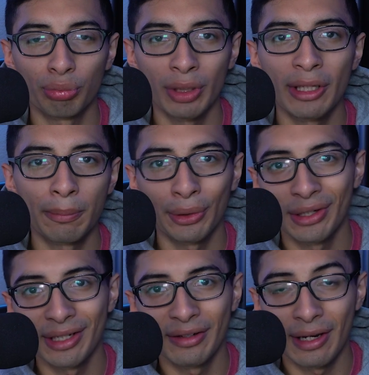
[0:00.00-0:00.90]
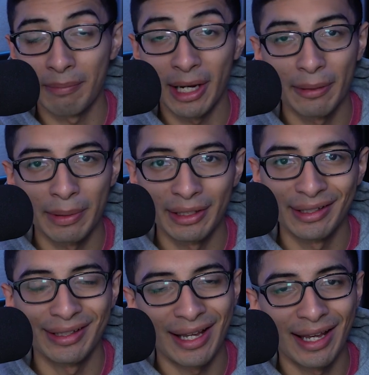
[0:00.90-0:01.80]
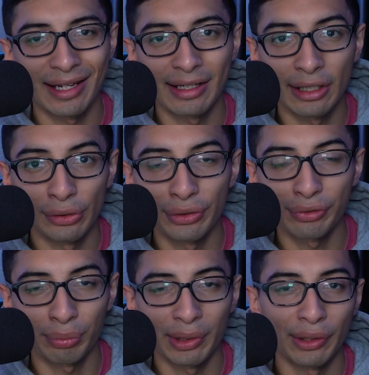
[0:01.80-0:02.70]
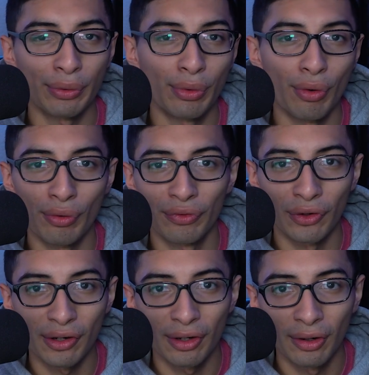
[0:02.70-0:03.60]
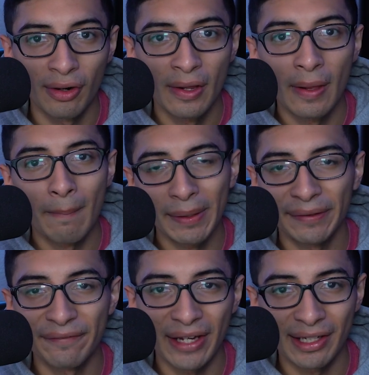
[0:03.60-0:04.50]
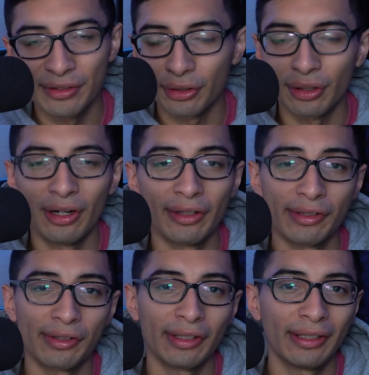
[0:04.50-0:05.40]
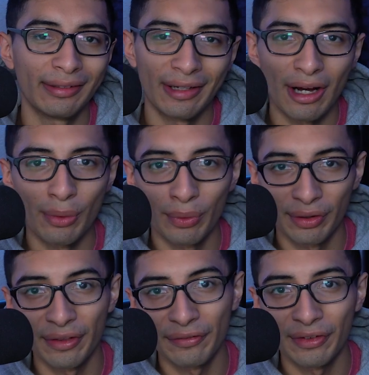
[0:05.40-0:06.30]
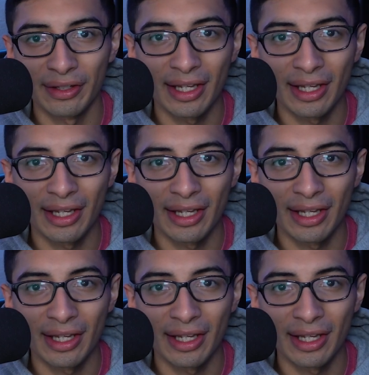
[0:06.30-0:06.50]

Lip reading: really pretty in my opinion, and it looks really cool overall, but the fans are honestly not worth it for the